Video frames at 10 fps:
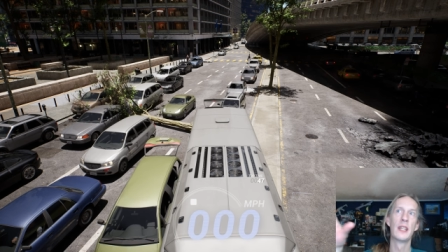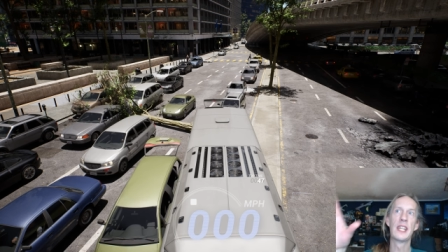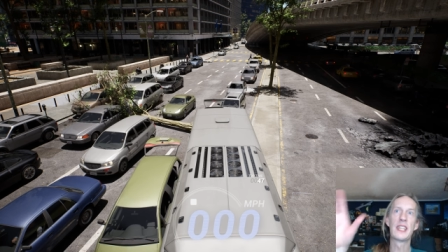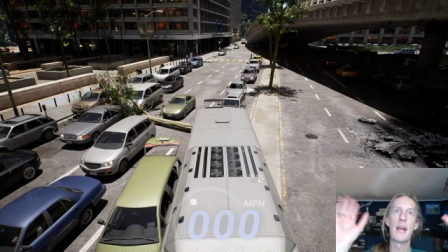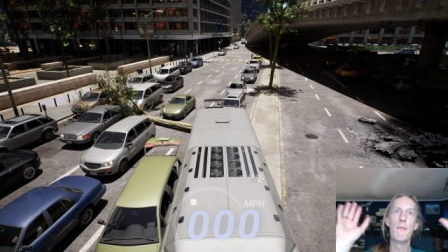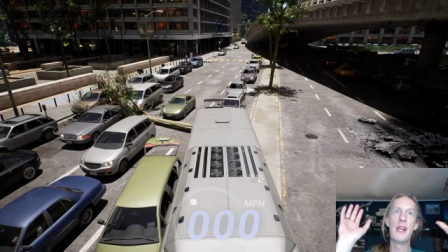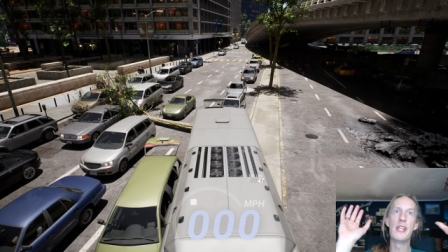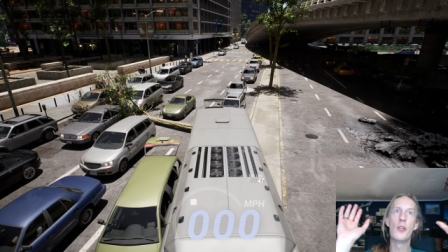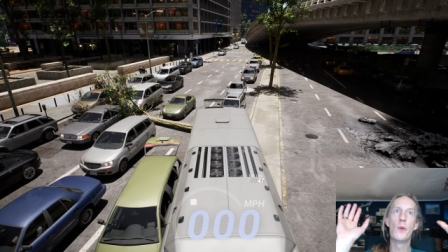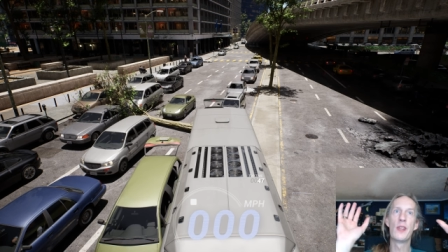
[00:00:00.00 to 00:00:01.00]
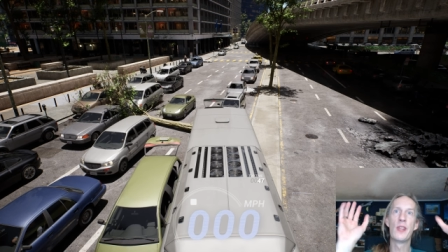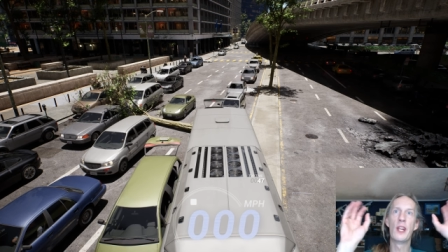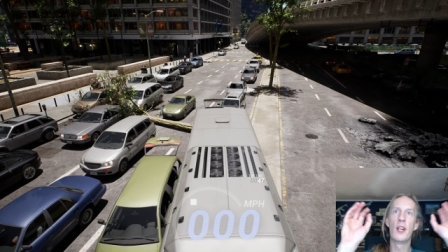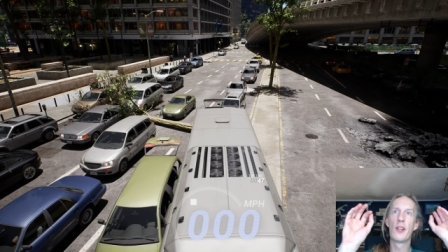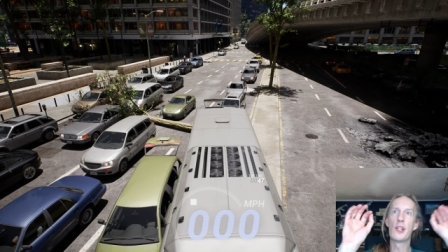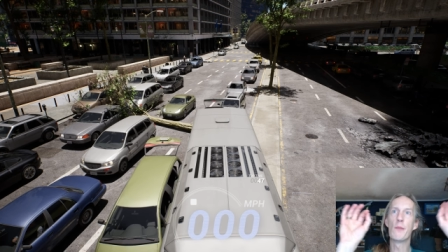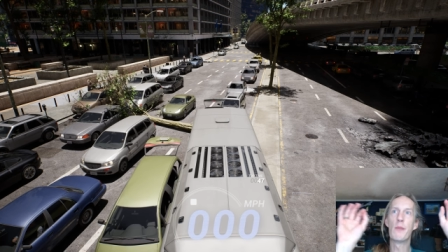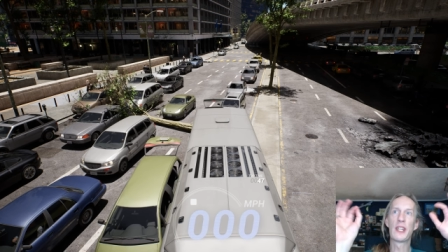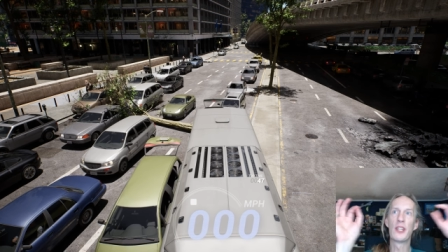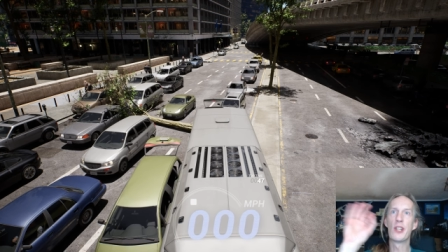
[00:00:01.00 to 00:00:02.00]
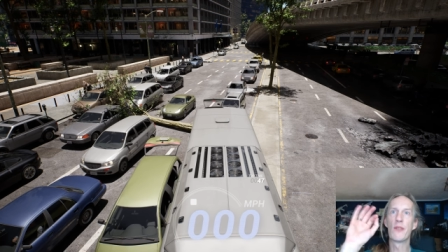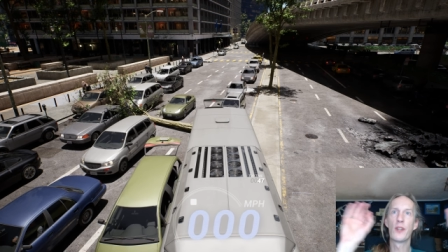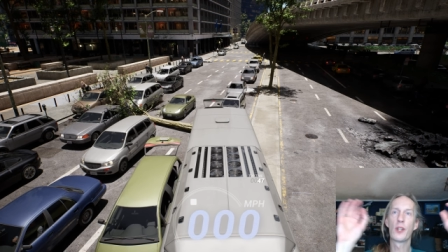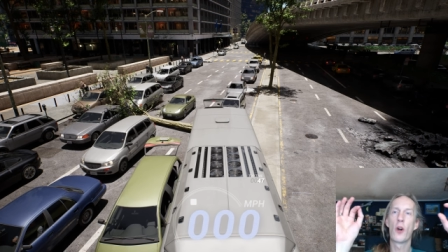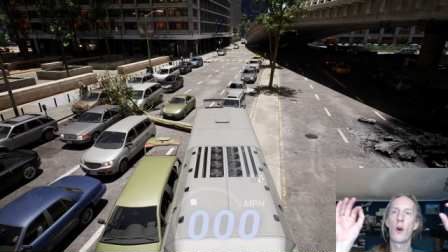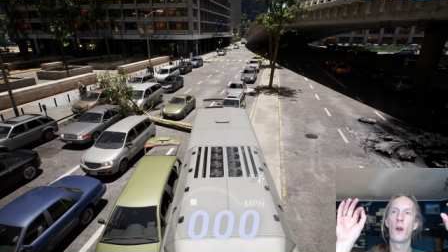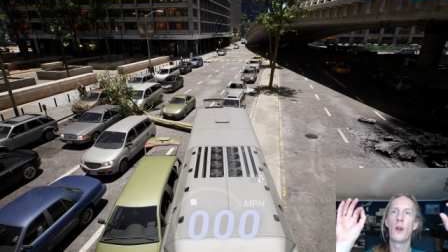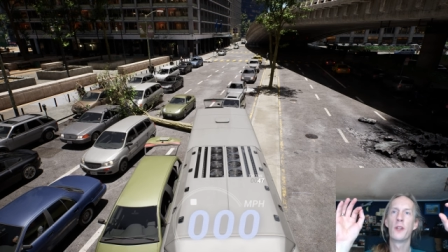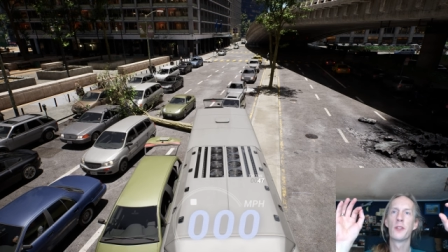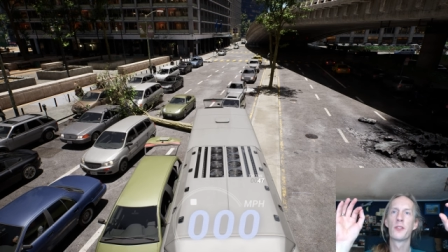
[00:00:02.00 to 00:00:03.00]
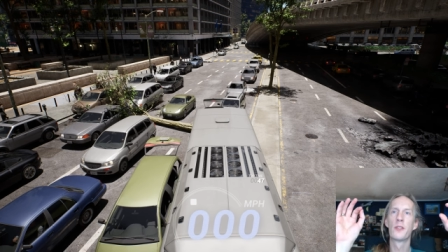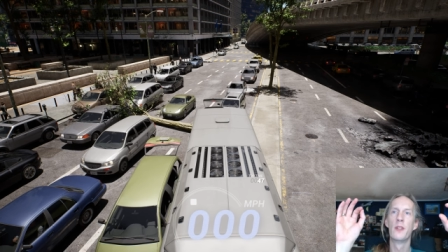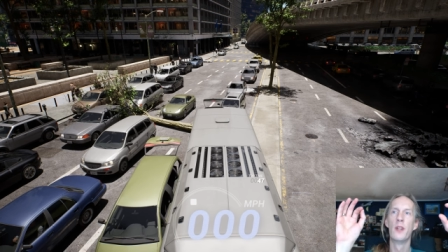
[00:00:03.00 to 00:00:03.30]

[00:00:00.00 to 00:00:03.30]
get that menu in there, let you pick your different cars,